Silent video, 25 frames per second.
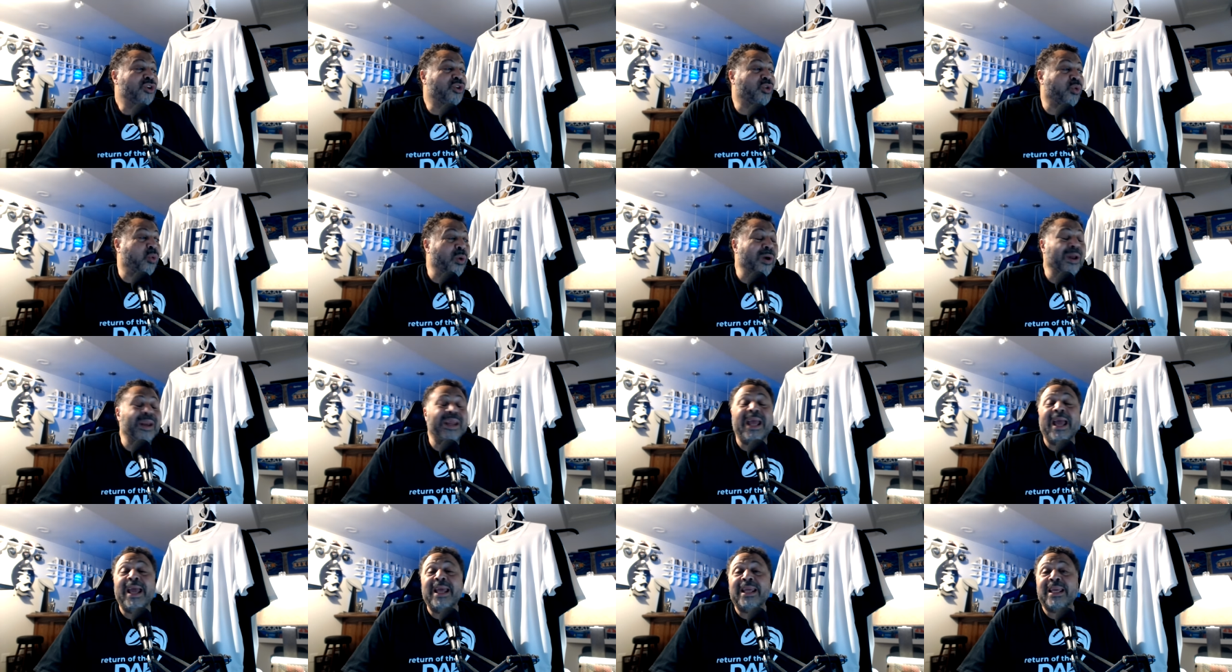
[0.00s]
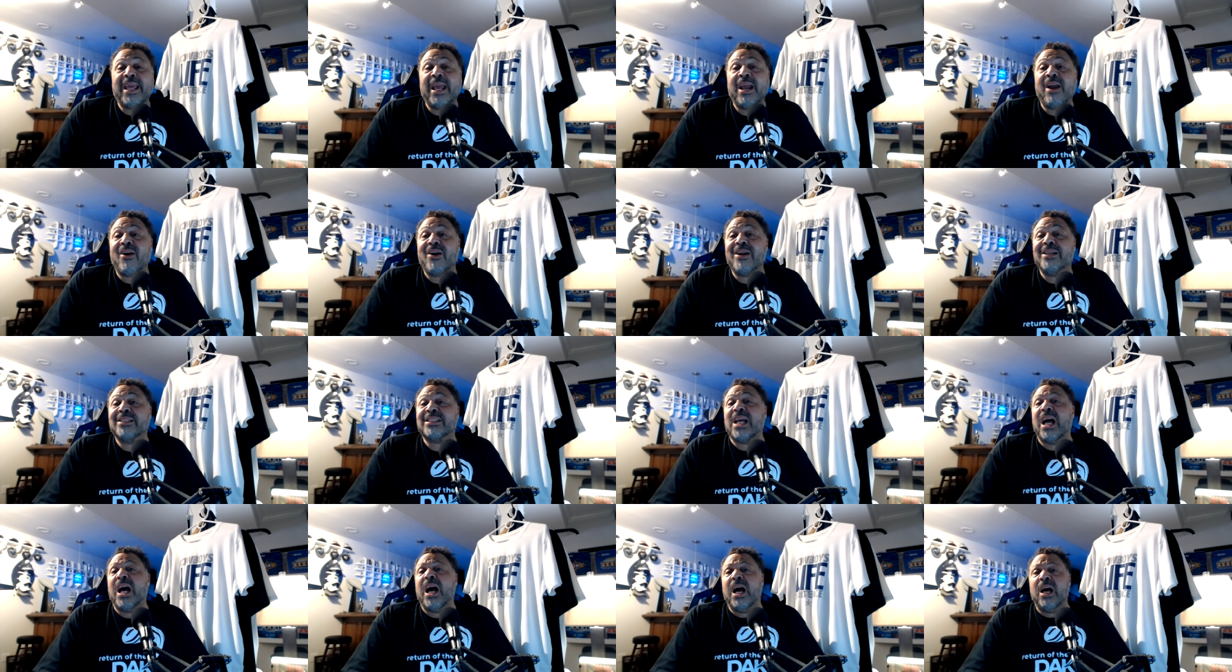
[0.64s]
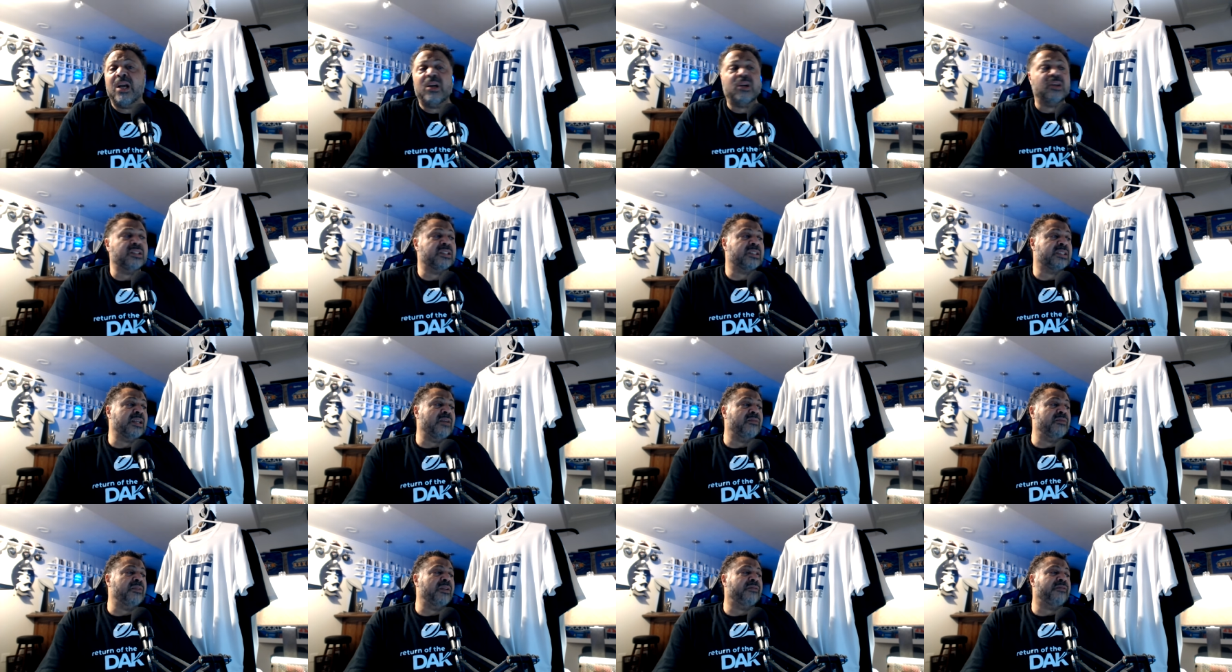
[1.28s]
28 carries,
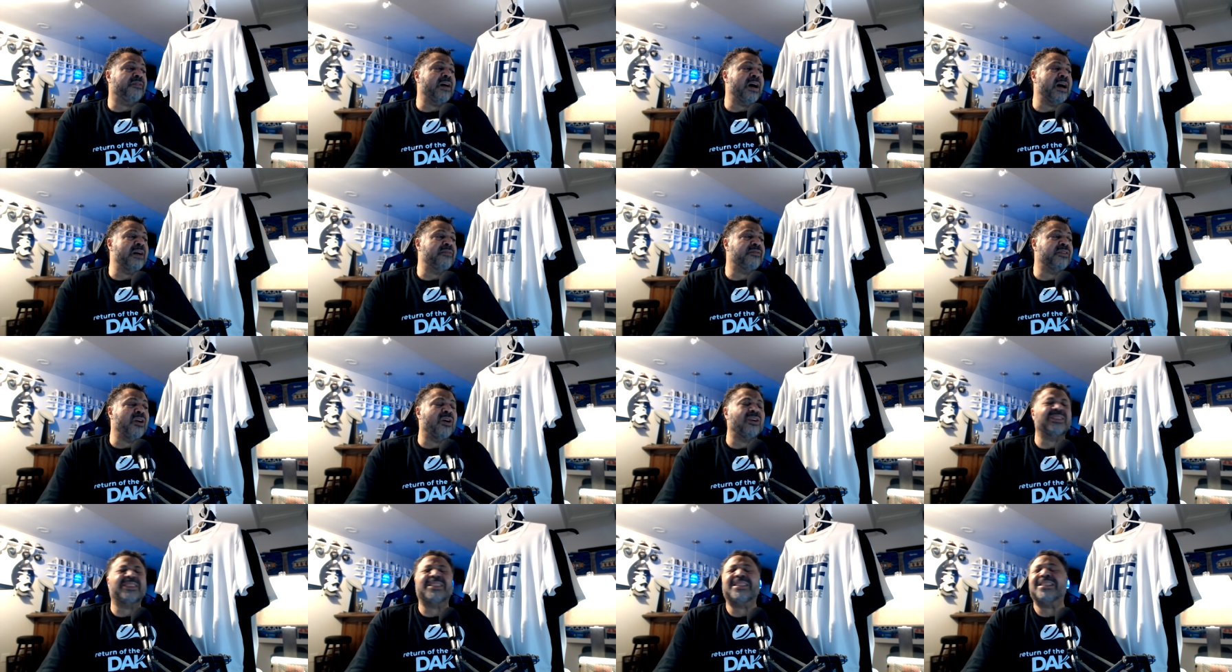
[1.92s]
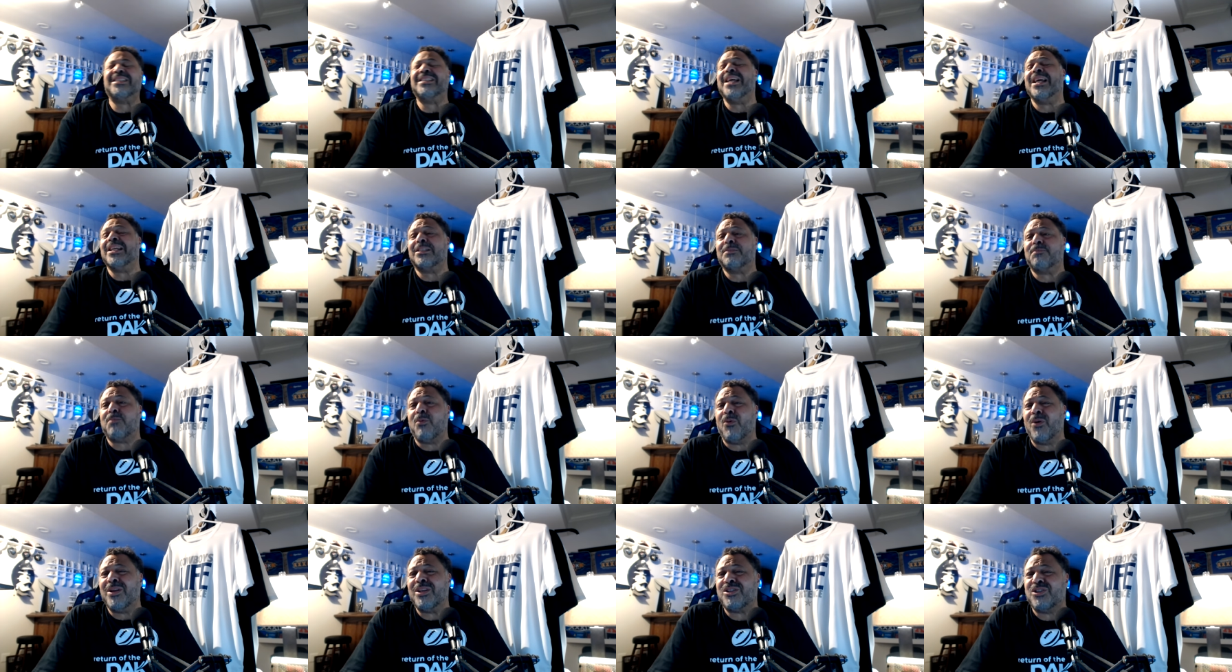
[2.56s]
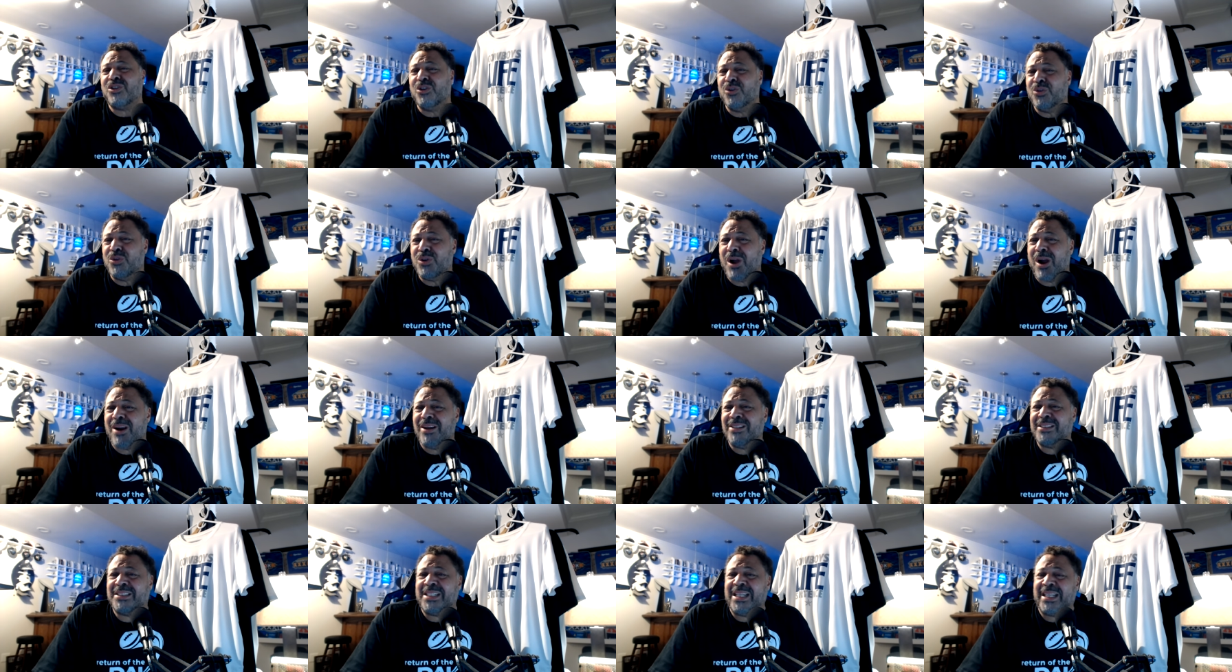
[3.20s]
175 yards, 6.2
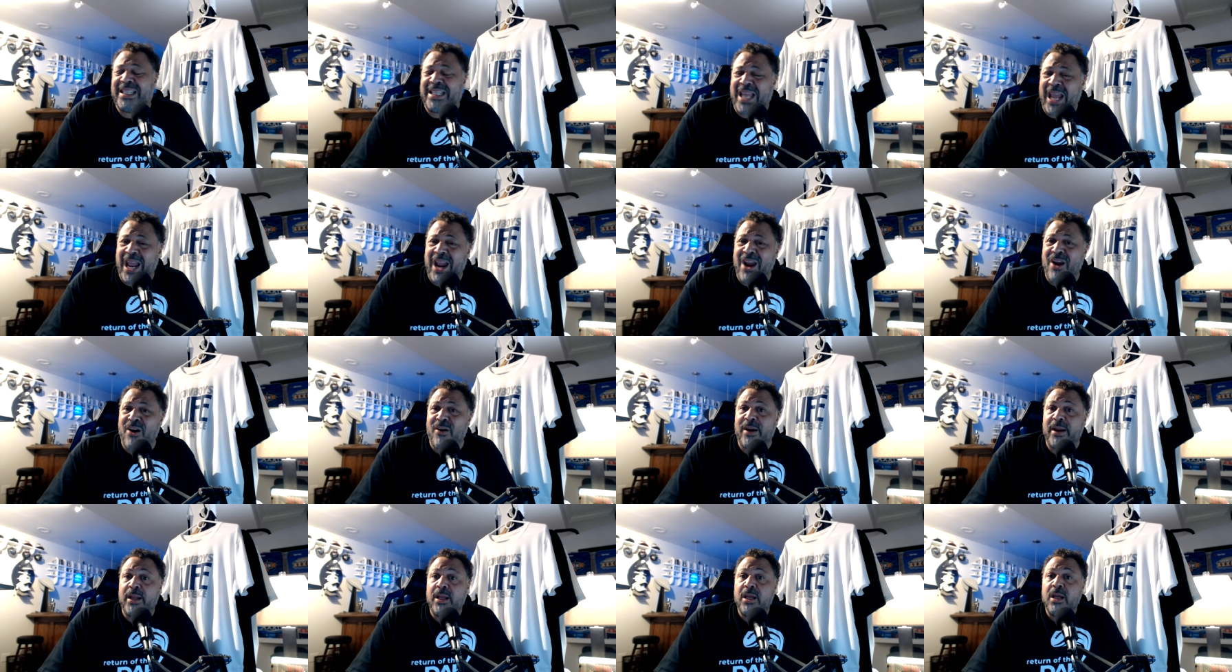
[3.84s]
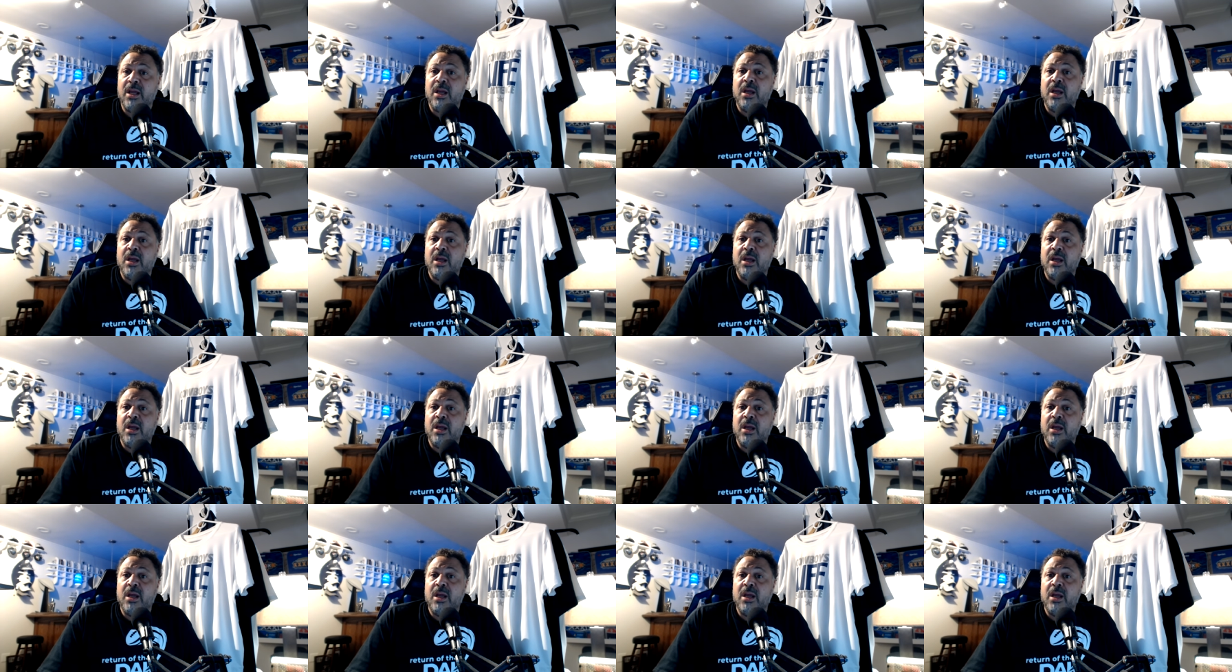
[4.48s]
yards a carry.